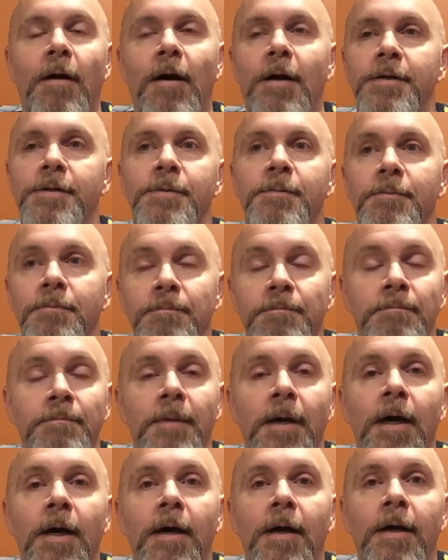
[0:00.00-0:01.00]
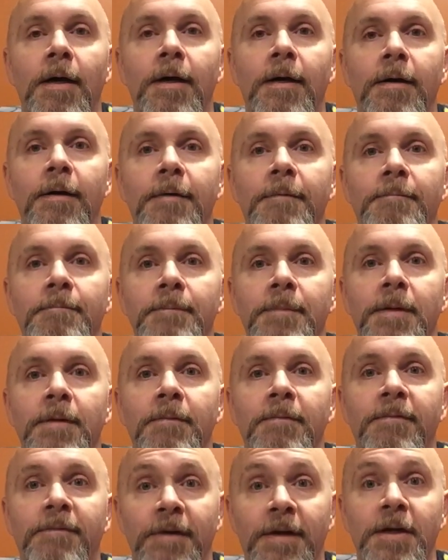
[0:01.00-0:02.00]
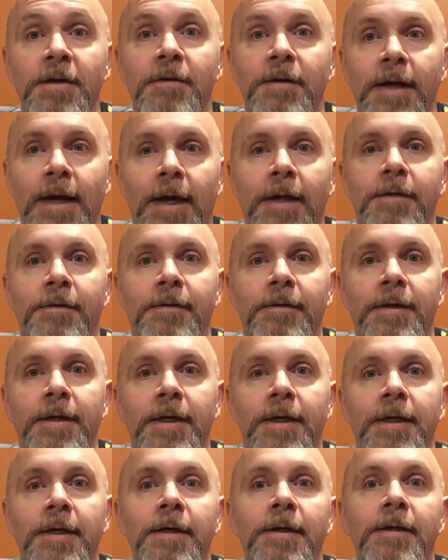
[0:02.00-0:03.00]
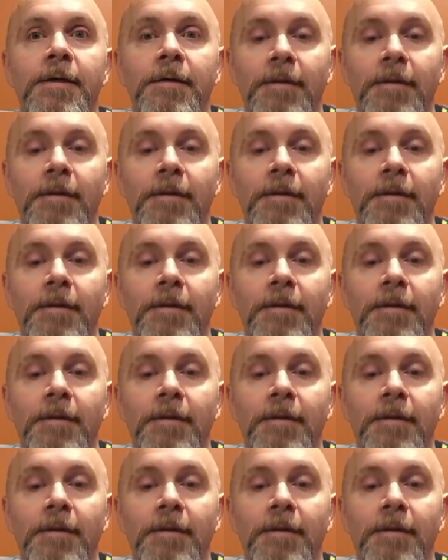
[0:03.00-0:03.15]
awesome figure to add to the